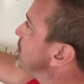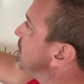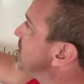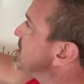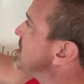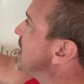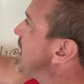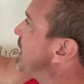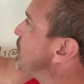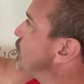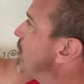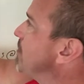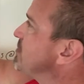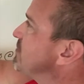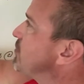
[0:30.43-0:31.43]
plus nine
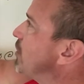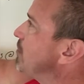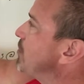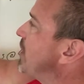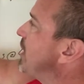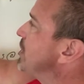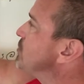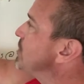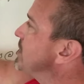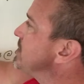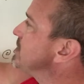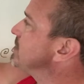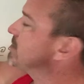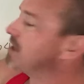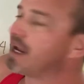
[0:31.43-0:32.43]
grams of
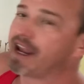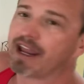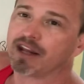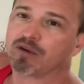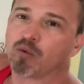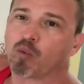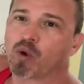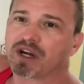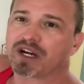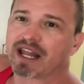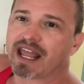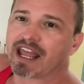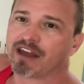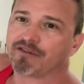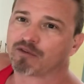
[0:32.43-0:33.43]
carbohydrates and one and a
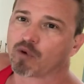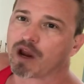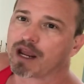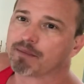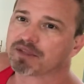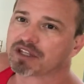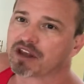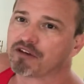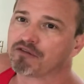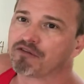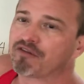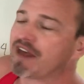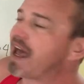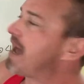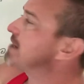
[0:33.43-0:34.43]
half grams of
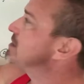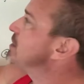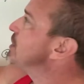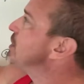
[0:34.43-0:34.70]
fat.